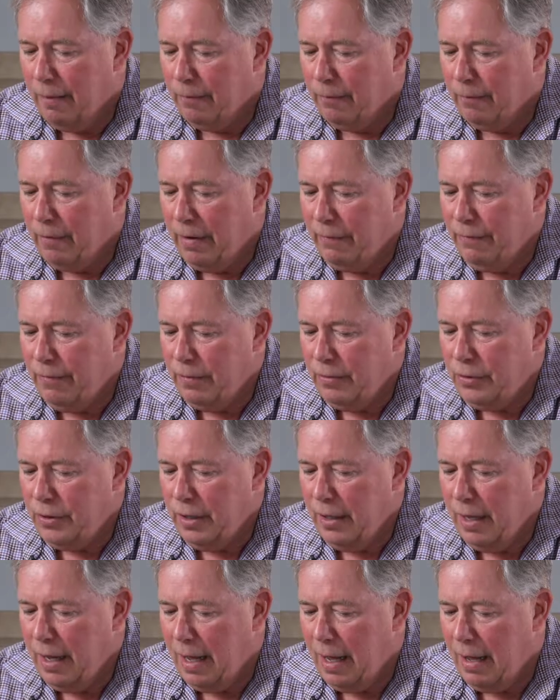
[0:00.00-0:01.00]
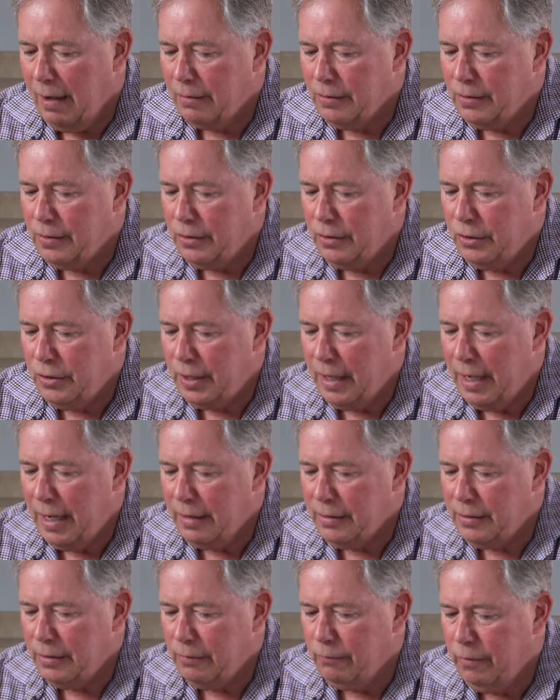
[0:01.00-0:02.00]
refugee house in
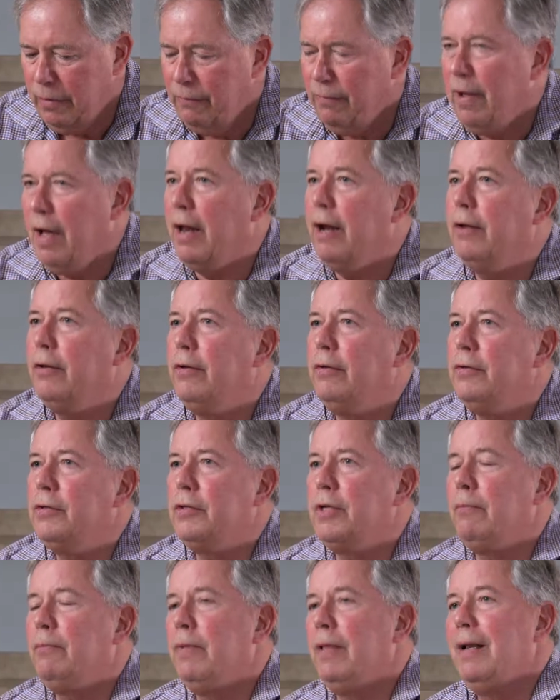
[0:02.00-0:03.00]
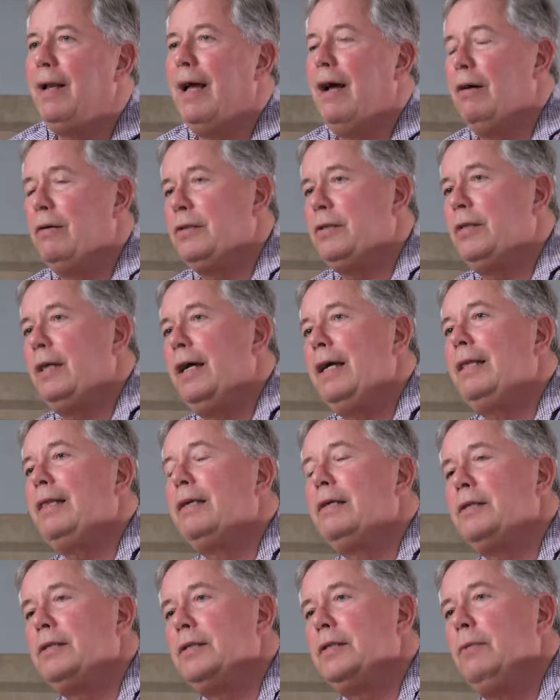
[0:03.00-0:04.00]
Jackson. We've got to do something else like
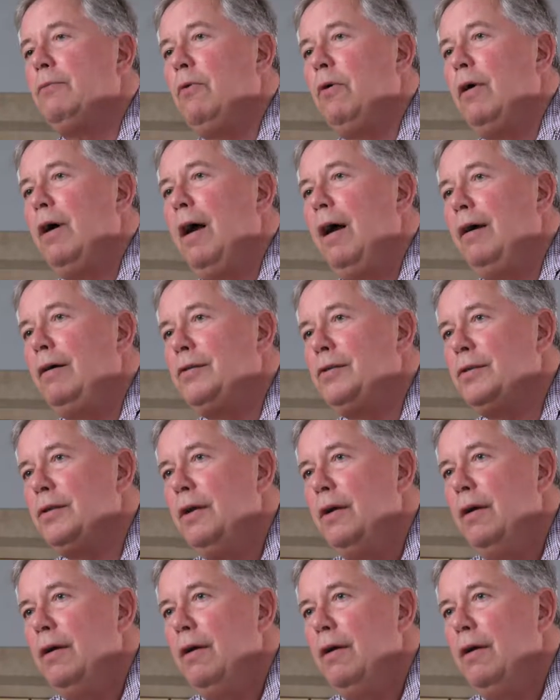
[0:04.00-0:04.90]
this somewhere else